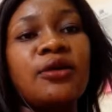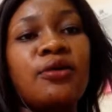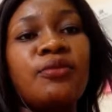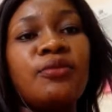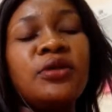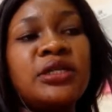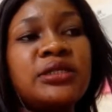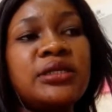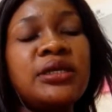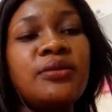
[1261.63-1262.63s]

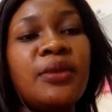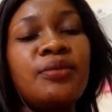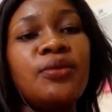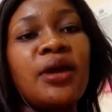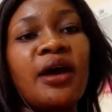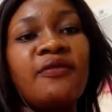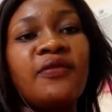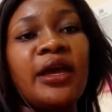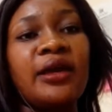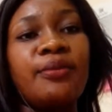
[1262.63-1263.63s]
community, maybe we have
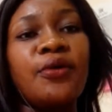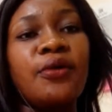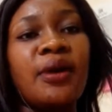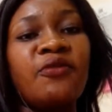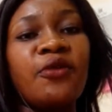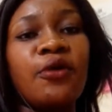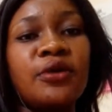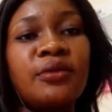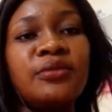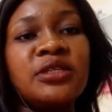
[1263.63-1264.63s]
like a program for
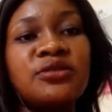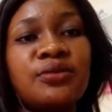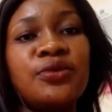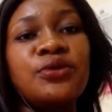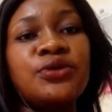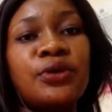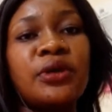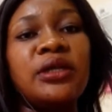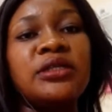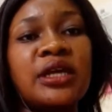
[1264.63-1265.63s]
condom distribution
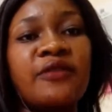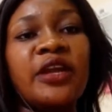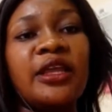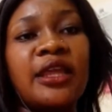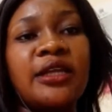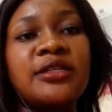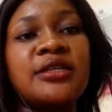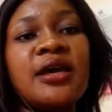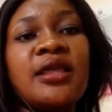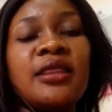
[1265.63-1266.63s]
and stuff like that,
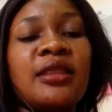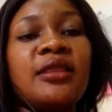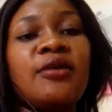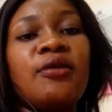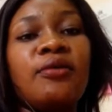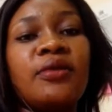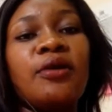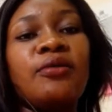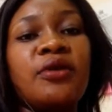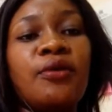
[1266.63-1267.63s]
then they'll
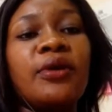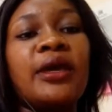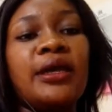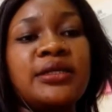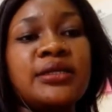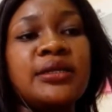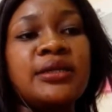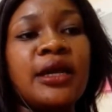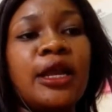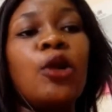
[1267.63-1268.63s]
get
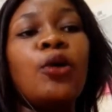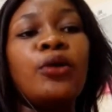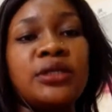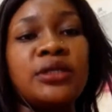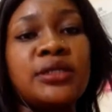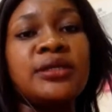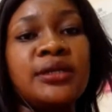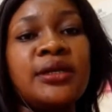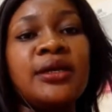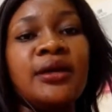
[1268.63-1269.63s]
a lot
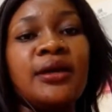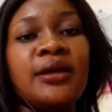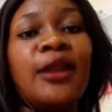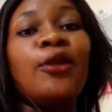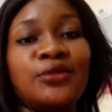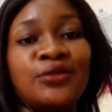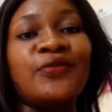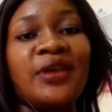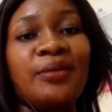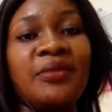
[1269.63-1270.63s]
a lot
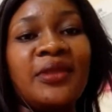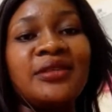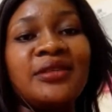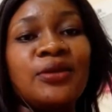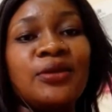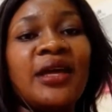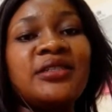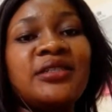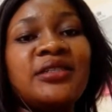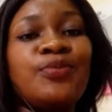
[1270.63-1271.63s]
of them. So that
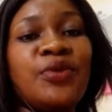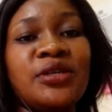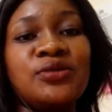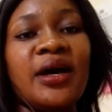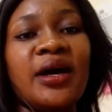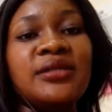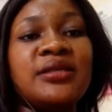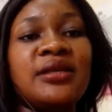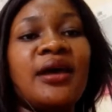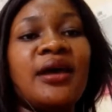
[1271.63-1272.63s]
just speaks to us